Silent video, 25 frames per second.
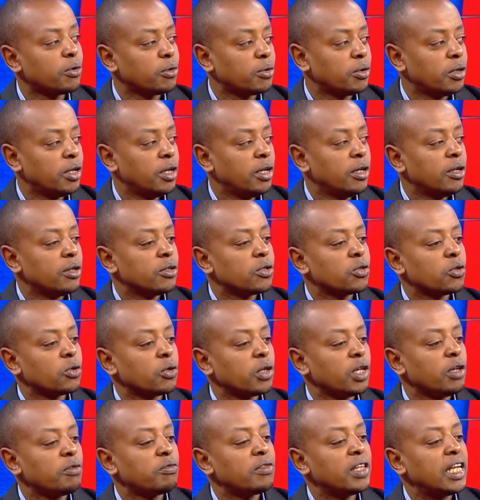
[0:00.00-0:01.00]
Mm-hmm. So
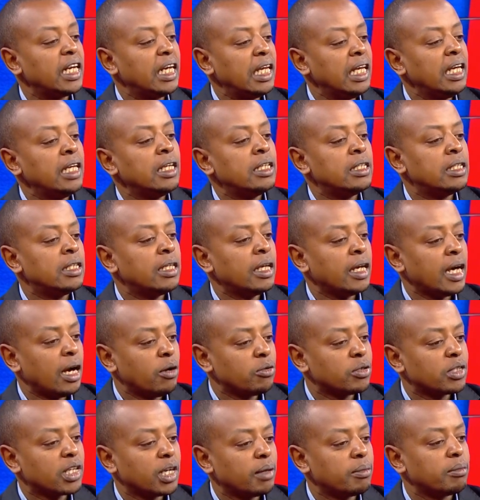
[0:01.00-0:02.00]
if the need, the
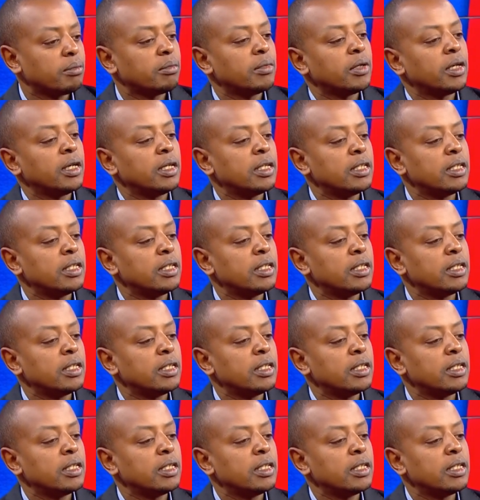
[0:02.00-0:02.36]
outcome